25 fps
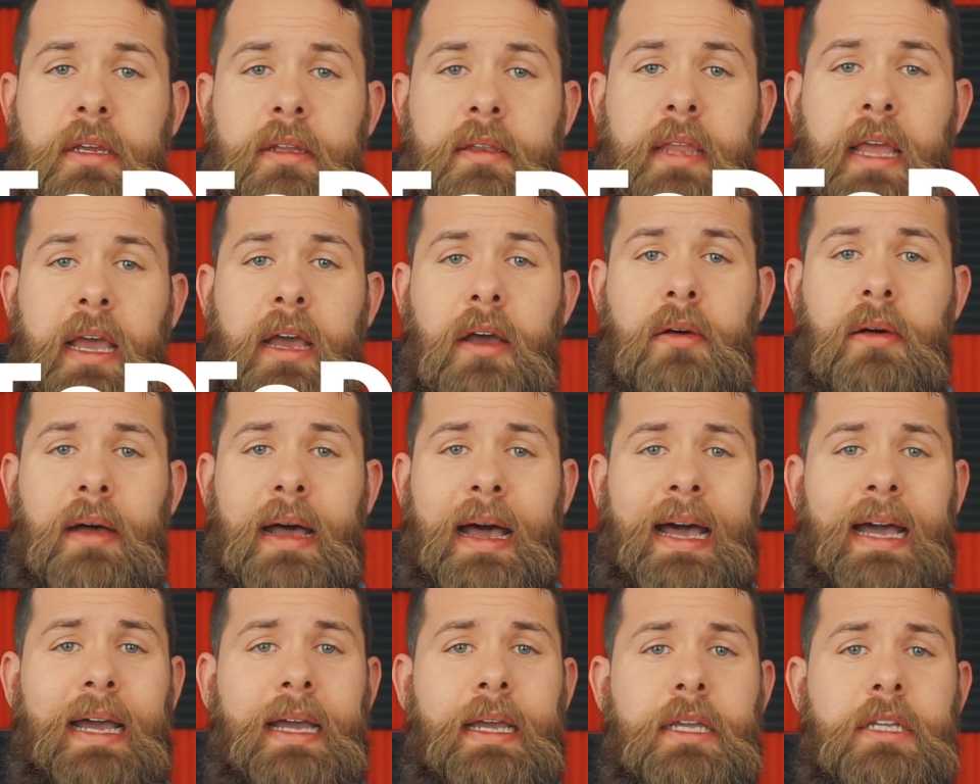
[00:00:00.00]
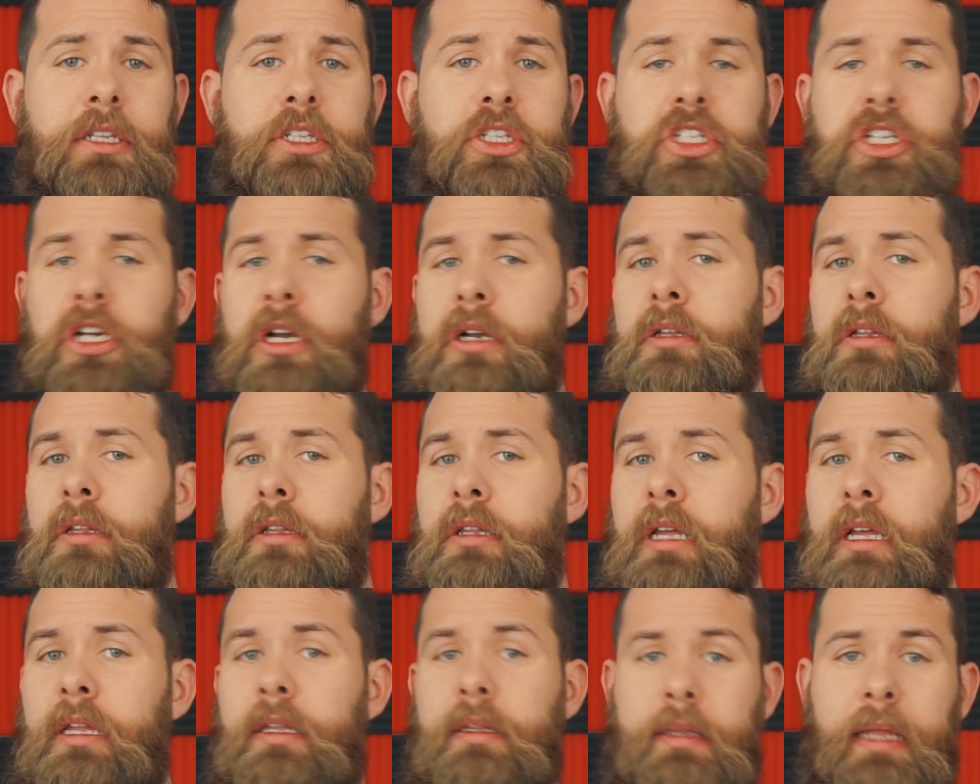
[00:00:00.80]
Now, I
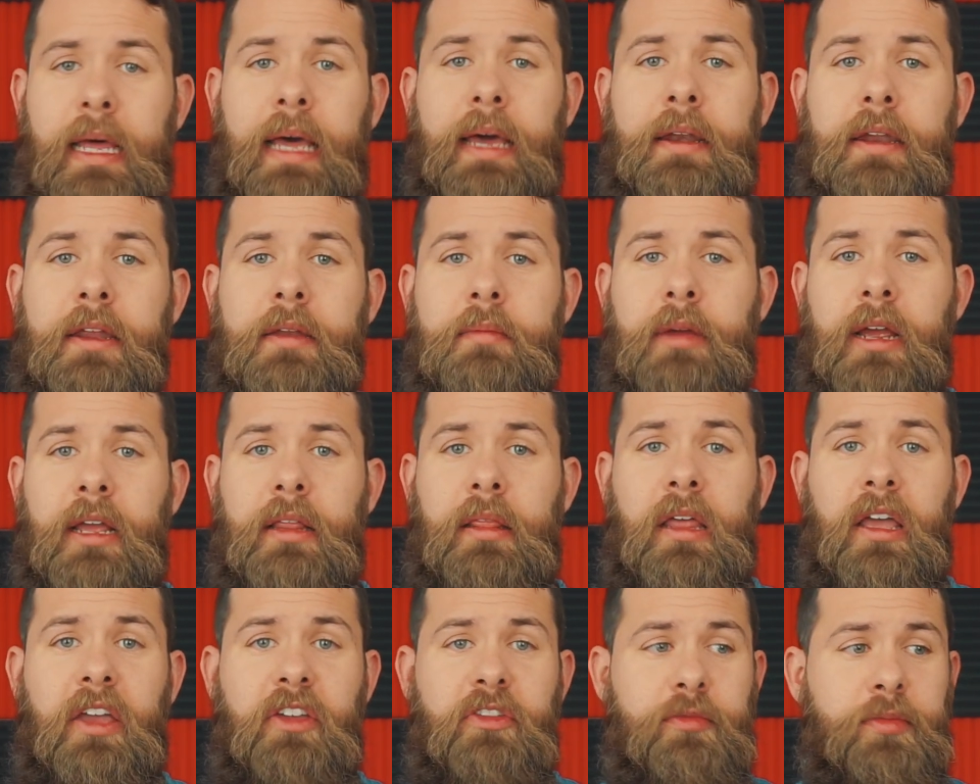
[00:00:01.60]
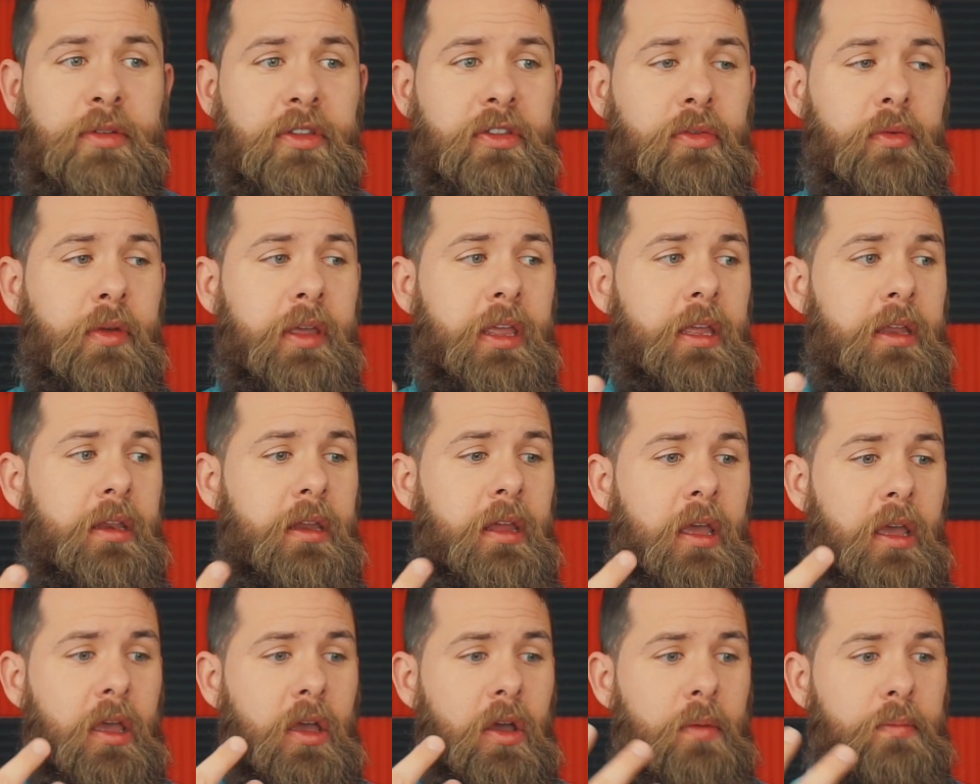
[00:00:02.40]
juggle a lot in my life
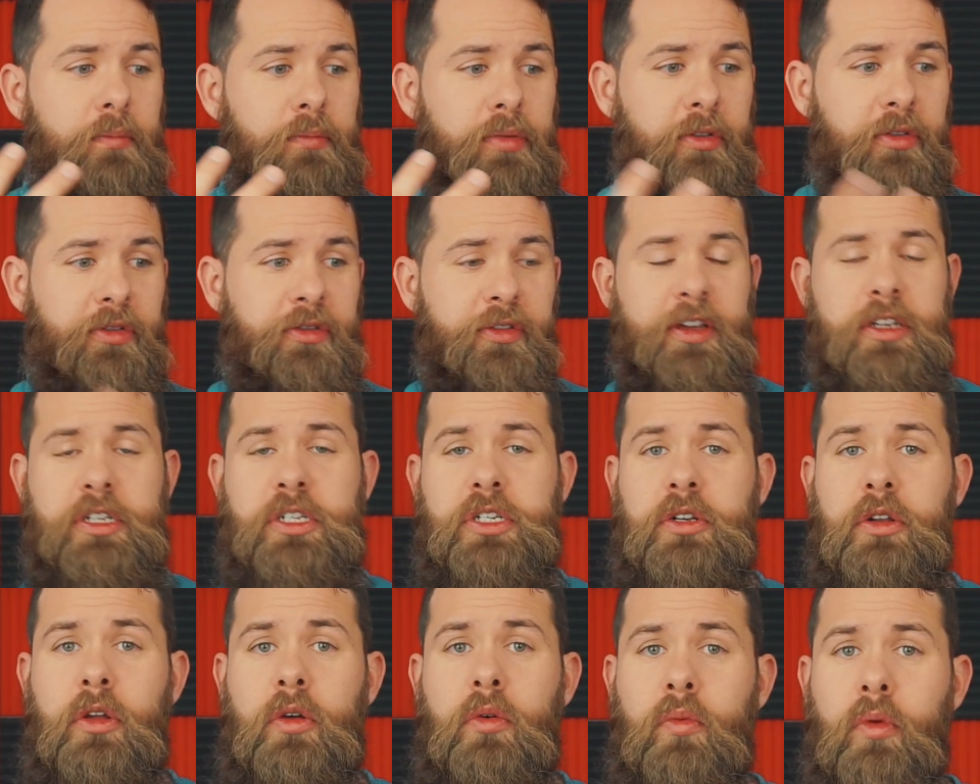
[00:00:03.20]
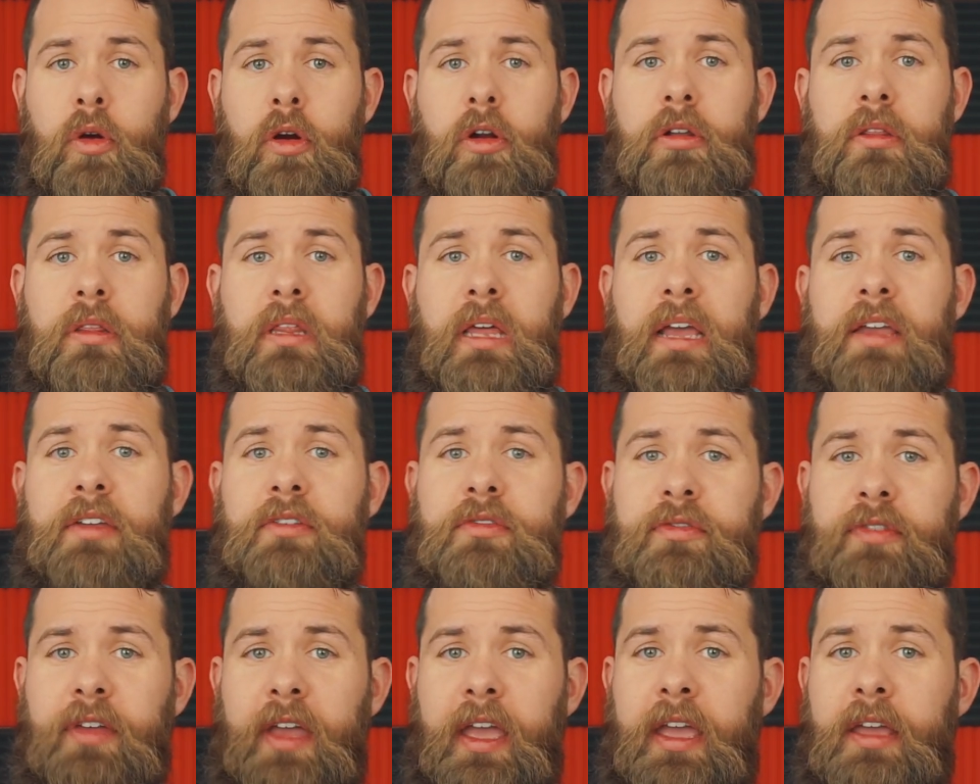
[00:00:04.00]
between professional work
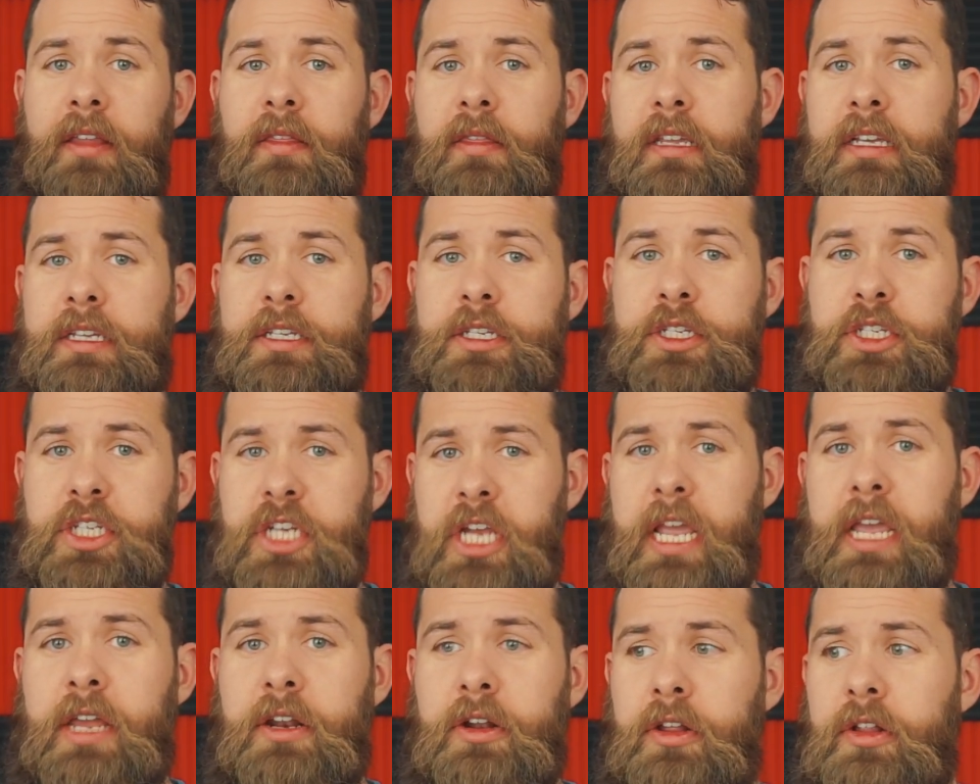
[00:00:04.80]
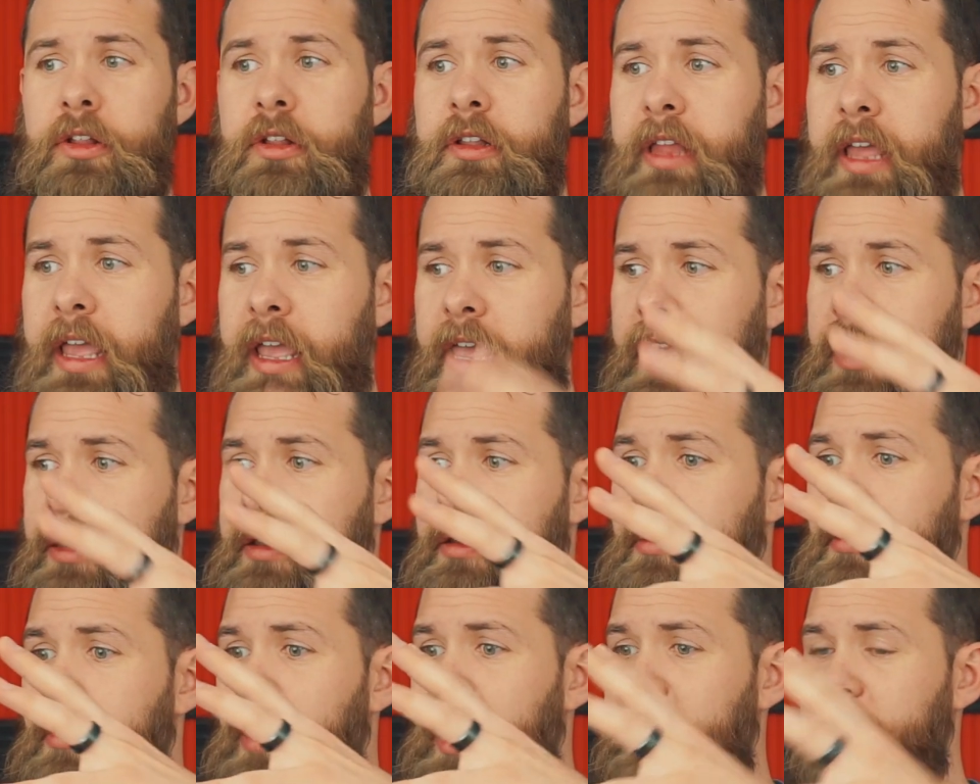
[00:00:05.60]
life and this channel
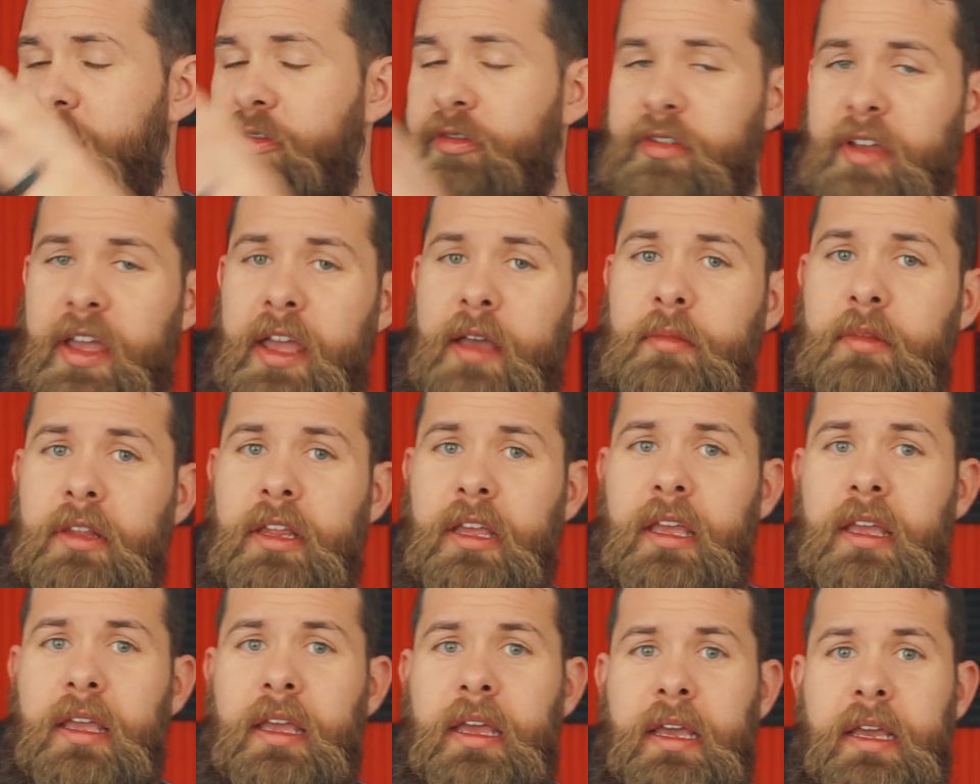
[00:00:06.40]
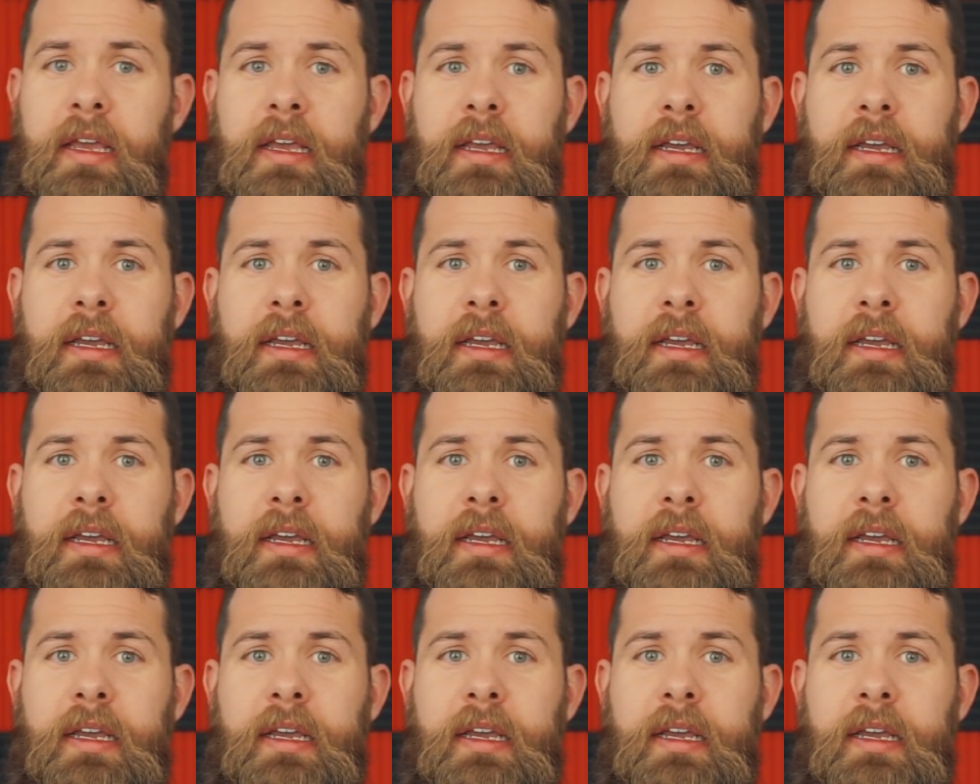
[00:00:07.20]
and my family.